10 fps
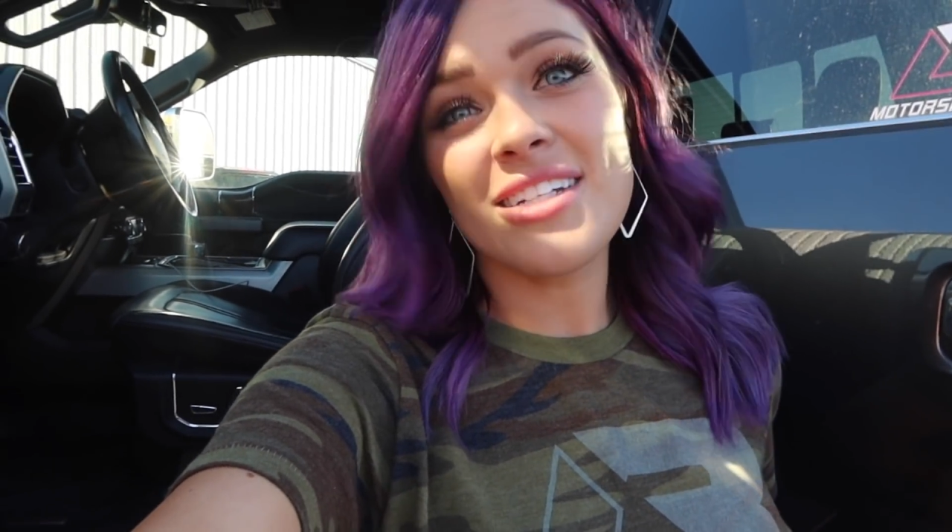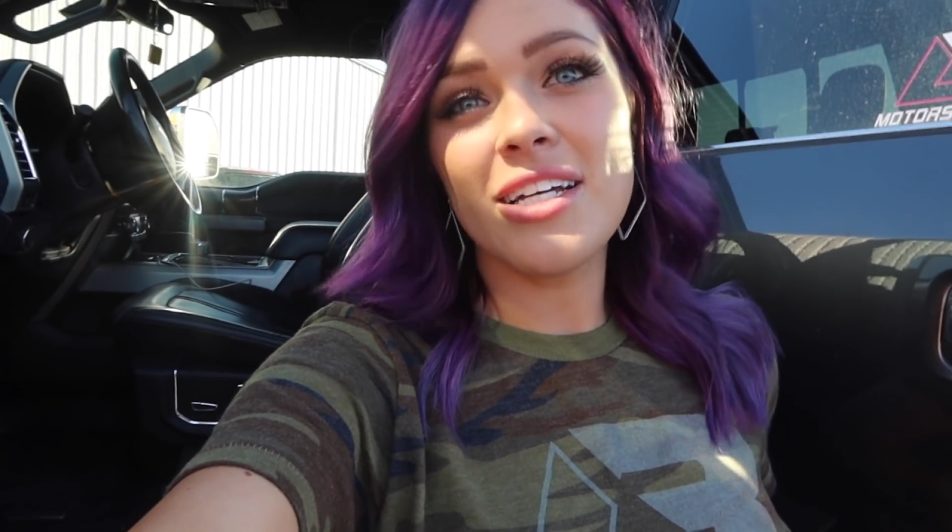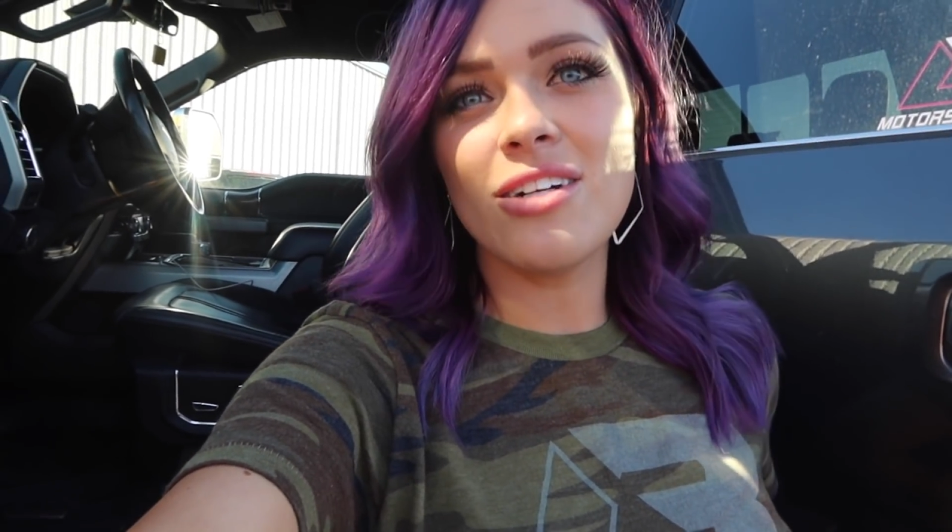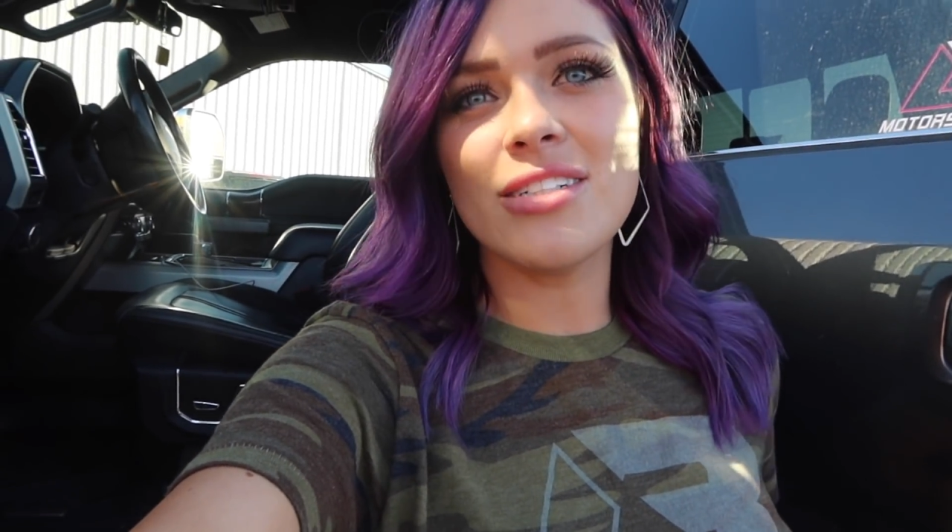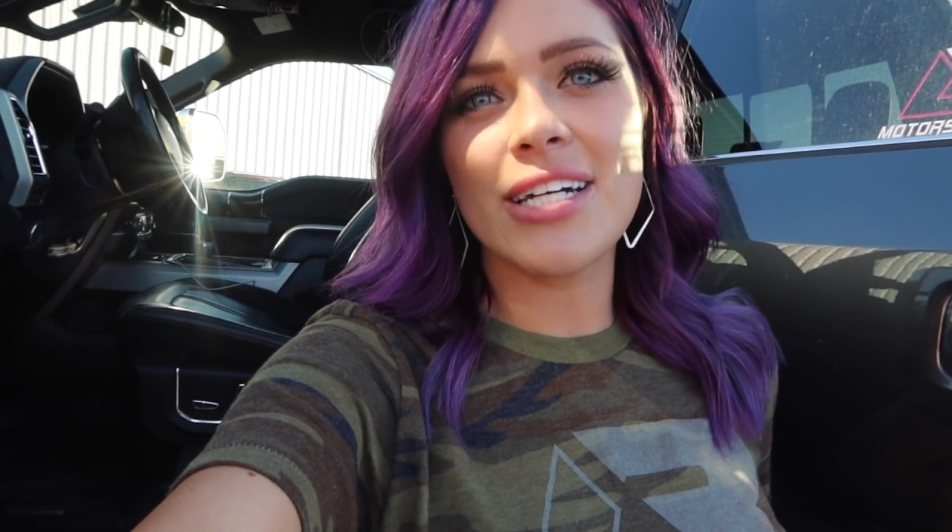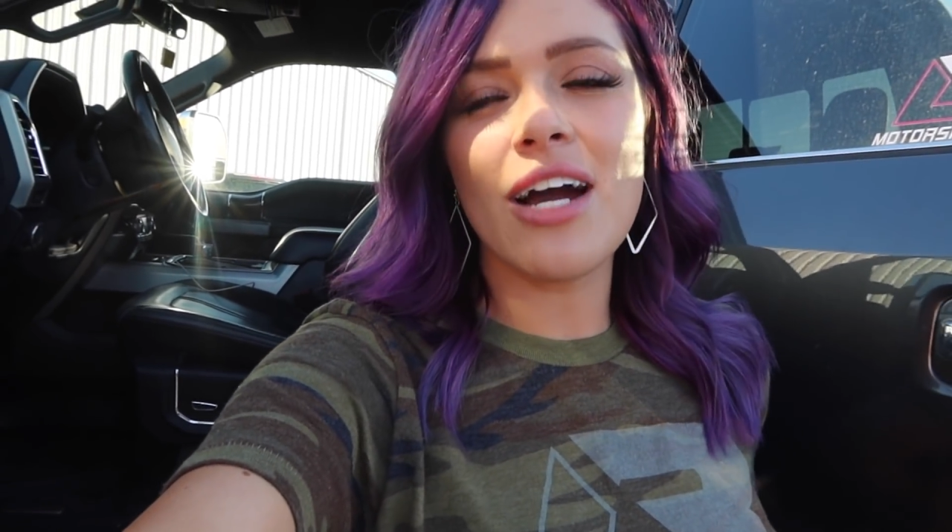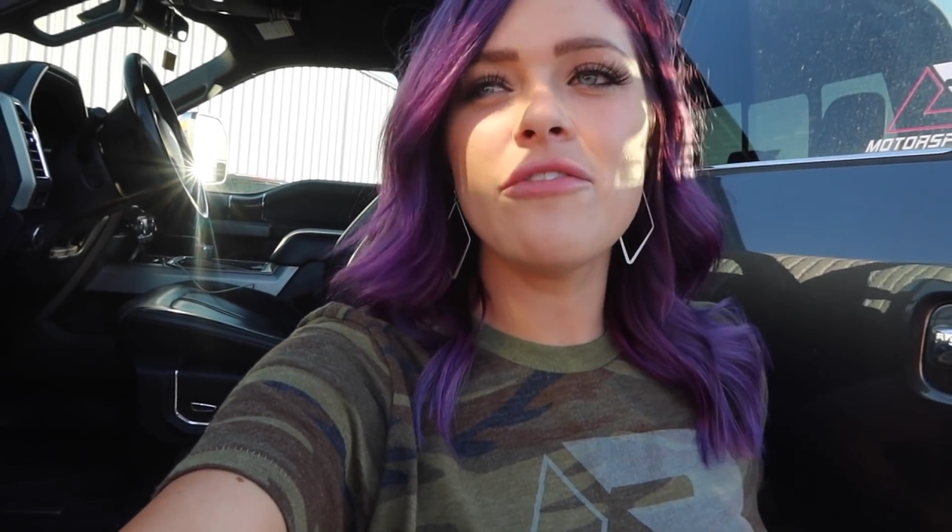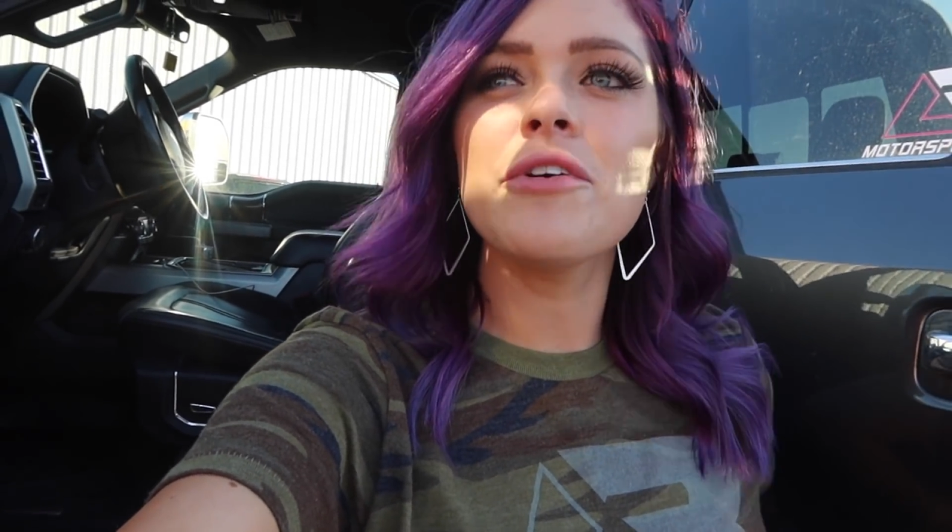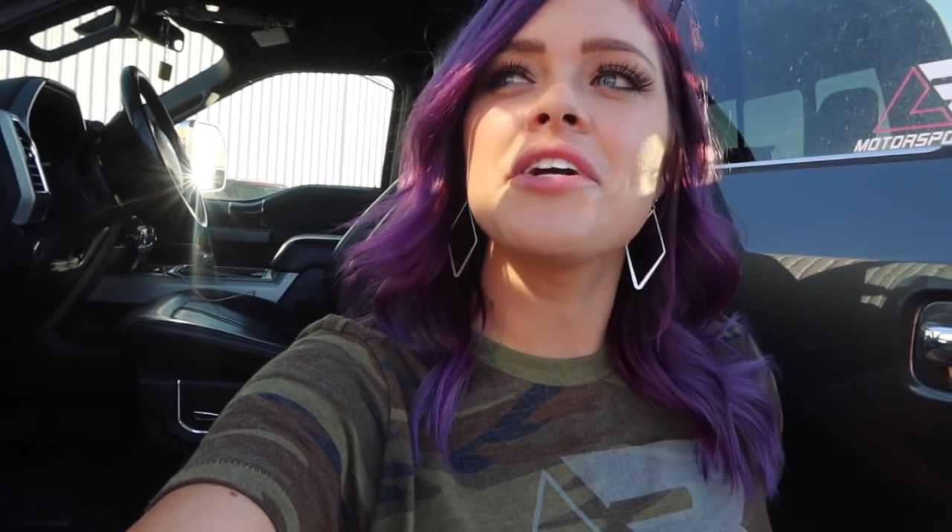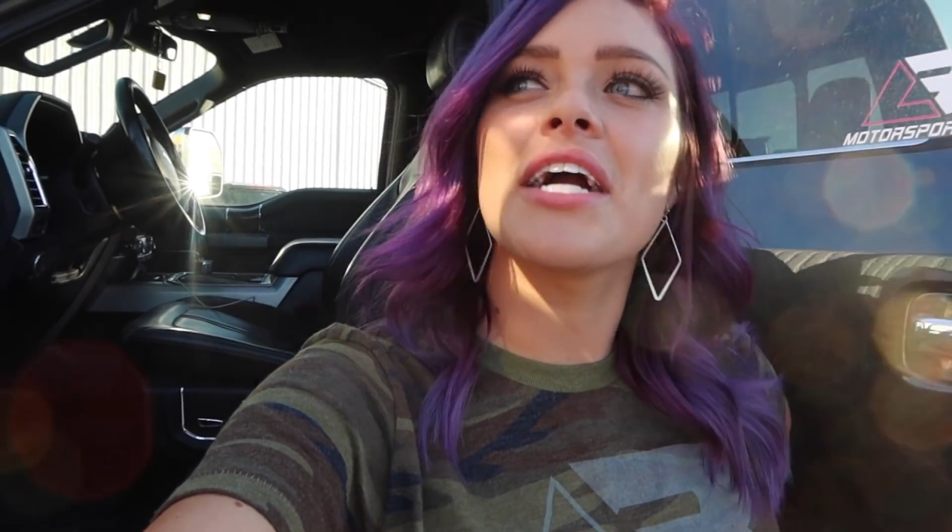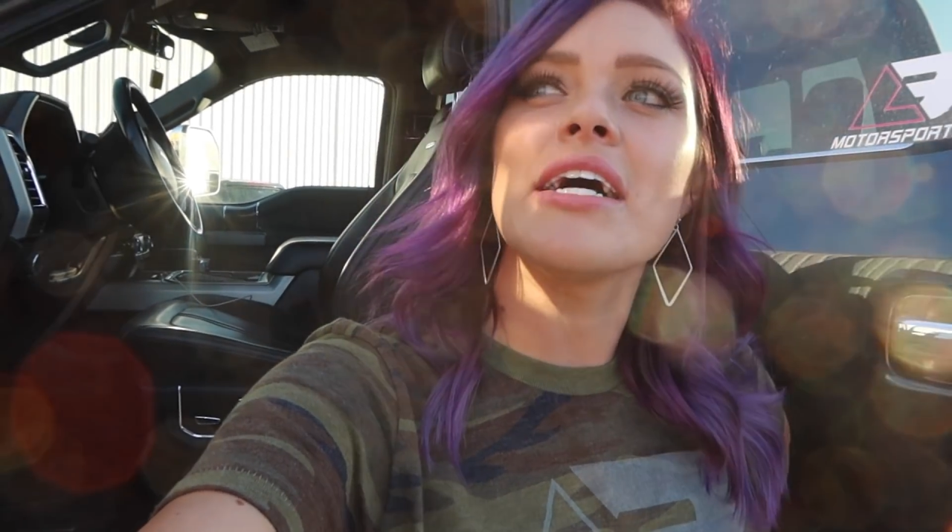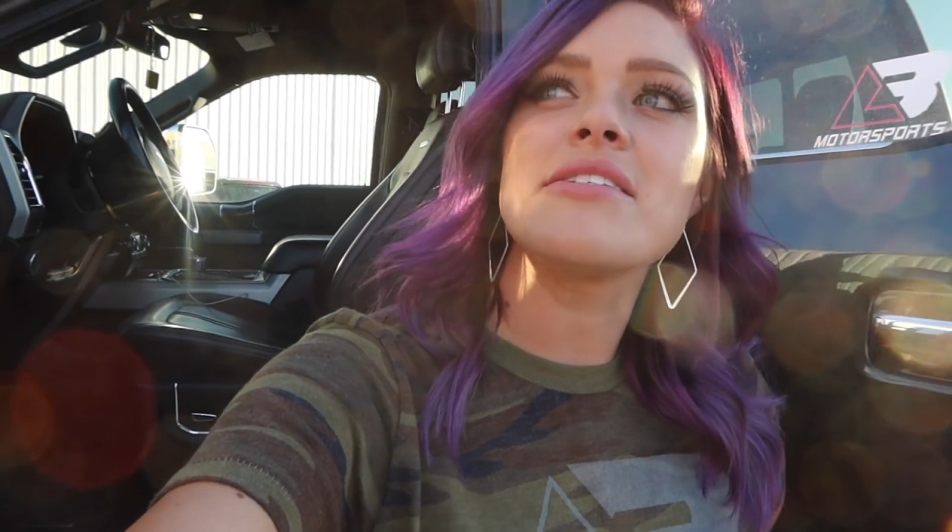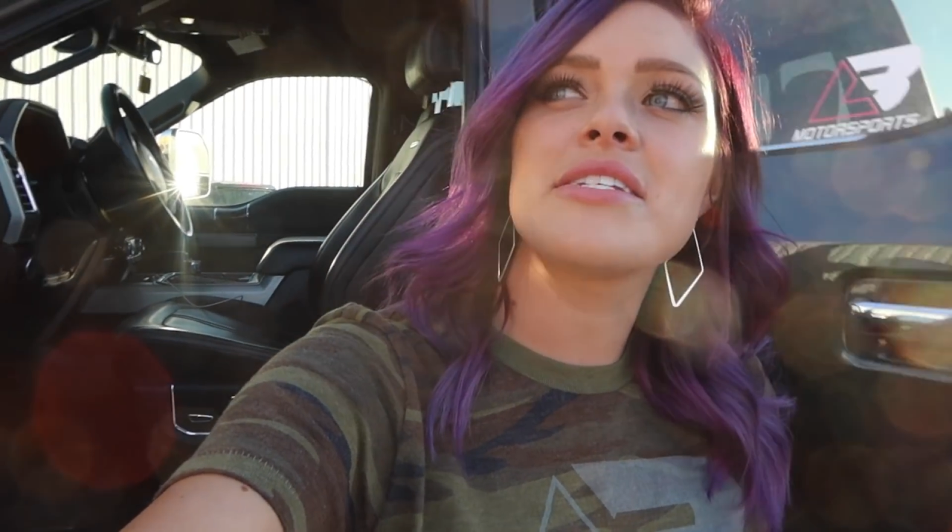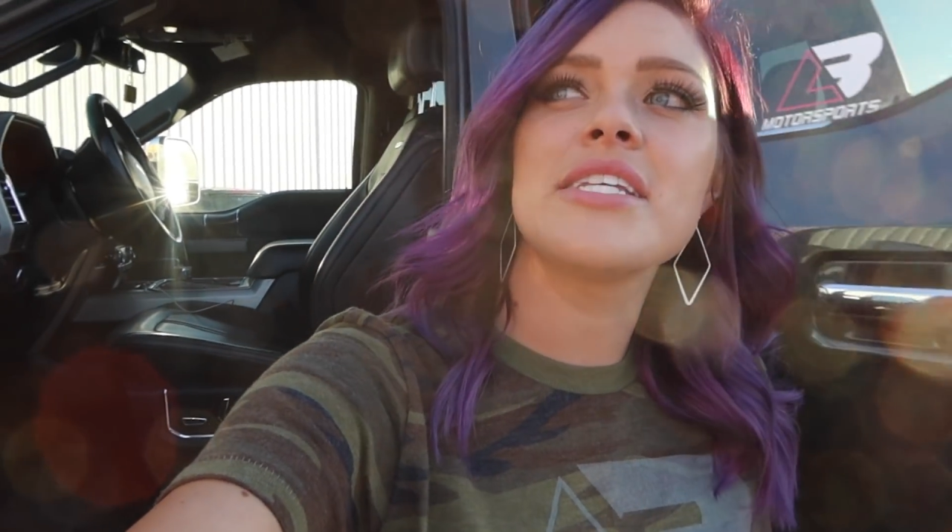kind of all I got for you guys